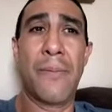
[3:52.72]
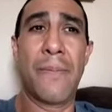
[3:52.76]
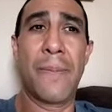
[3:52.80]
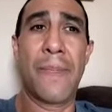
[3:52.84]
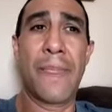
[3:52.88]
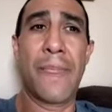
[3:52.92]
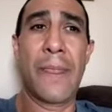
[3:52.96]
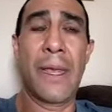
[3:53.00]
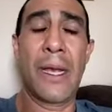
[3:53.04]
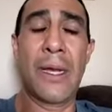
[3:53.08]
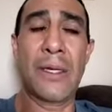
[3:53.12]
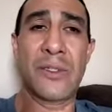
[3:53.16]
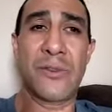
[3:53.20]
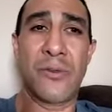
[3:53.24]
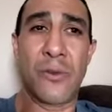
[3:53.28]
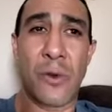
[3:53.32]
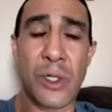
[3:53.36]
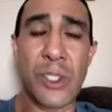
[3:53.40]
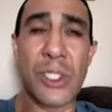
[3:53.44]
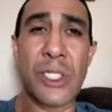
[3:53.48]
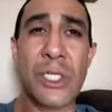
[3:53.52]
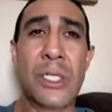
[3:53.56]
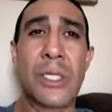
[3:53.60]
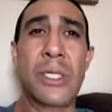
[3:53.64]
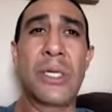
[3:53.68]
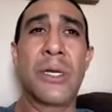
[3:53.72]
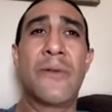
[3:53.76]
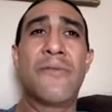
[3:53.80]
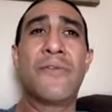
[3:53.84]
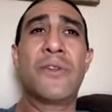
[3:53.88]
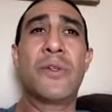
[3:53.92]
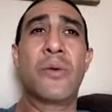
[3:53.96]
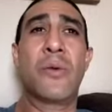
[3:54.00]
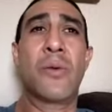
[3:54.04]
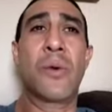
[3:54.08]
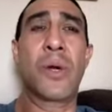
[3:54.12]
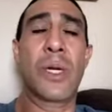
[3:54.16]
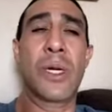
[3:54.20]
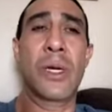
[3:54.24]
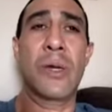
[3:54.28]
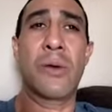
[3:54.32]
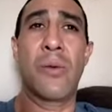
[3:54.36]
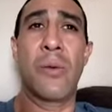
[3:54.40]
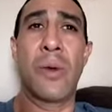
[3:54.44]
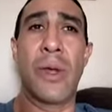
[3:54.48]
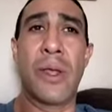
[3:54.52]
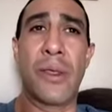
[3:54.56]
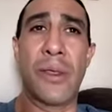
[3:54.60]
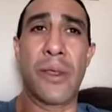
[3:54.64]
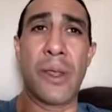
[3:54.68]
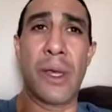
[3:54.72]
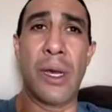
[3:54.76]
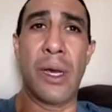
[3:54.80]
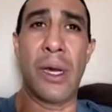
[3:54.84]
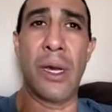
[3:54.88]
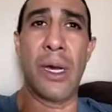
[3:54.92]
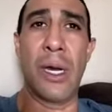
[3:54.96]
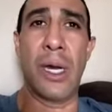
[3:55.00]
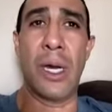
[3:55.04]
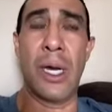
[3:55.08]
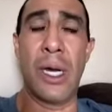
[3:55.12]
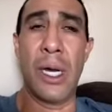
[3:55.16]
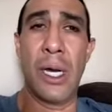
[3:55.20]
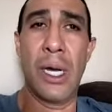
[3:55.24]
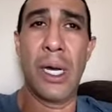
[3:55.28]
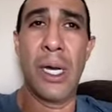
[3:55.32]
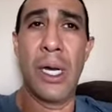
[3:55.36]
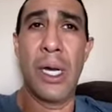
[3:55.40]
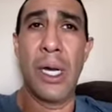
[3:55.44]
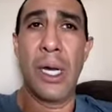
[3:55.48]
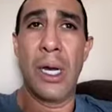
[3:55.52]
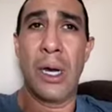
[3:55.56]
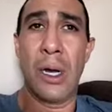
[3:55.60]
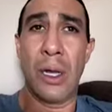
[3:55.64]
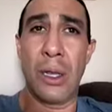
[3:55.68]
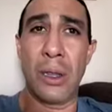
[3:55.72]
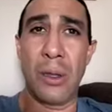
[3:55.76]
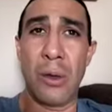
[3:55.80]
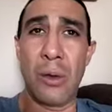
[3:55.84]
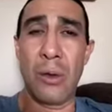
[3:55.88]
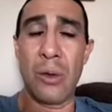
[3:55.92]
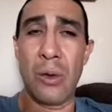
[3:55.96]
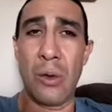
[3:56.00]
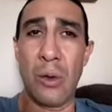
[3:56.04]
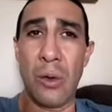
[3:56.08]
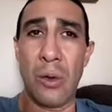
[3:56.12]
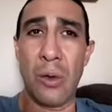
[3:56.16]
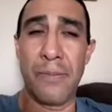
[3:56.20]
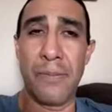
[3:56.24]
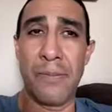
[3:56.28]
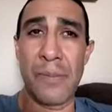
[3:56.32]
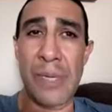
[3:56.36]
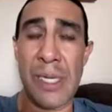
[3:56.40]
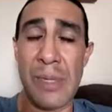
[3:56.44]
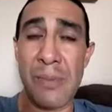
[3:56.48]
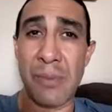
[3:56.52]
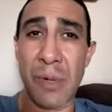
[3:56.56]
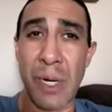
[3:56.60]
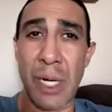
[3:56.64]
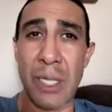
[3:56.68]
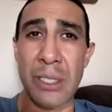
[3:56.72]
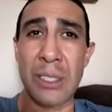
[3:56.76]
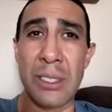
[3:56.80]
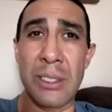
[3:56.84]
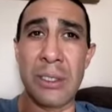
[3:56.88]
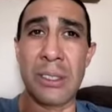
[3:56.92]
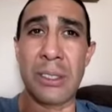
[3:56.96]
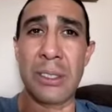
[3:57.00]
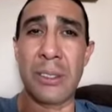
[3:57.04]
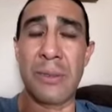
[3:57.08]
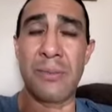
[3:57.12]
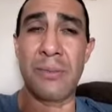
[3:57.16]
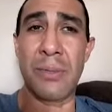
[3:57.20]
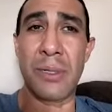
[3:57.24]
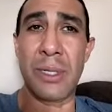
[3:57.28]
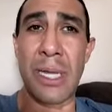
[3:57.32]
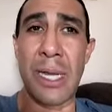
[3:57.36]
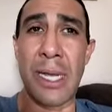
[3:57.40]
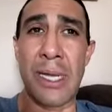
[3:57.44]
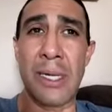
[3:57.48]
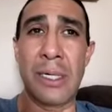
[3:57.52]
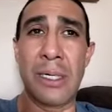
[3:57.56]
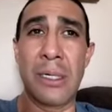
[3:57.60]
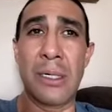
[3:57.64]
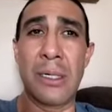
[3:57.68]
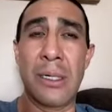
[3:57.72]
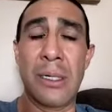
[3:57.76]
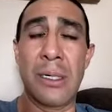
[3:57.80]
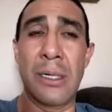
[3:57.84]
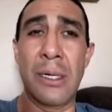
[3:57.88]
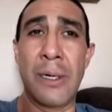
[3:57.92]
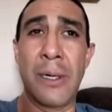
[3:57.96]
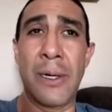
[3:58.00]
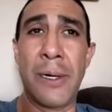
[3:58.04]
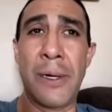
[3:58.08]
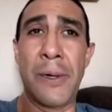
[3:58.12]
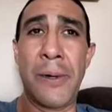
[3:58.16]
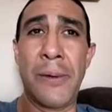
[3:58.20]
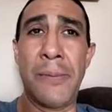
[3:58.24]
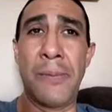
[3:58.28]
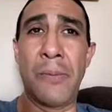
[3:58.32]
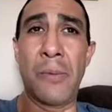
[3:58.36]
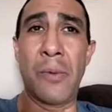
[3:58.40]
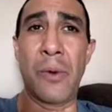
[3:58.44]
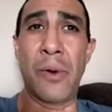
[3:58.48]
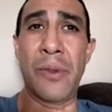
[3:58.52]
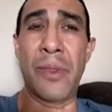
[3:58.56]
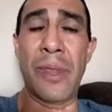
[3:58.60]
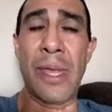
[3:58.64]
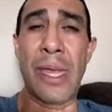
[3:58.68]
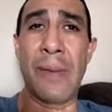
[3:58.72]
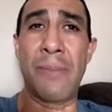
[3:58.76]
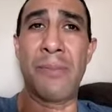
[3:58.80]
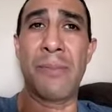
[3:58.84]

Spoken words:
I was fortunate enough to work with a local meat processing plant, where they